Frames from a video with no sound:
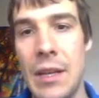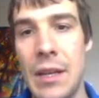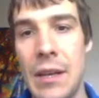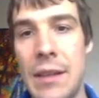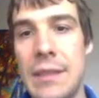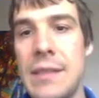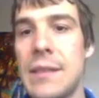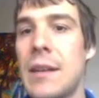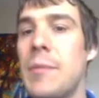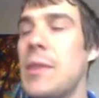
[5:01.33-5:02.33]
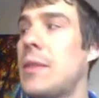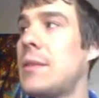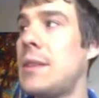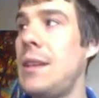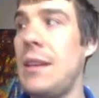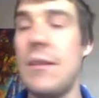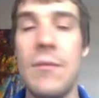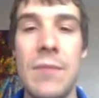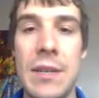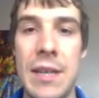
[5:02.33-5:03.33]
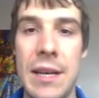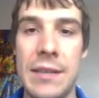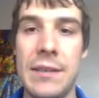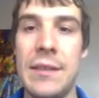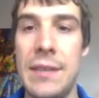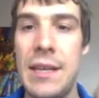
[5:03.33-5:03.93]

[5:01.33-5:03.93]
This is carbon-13, which has the same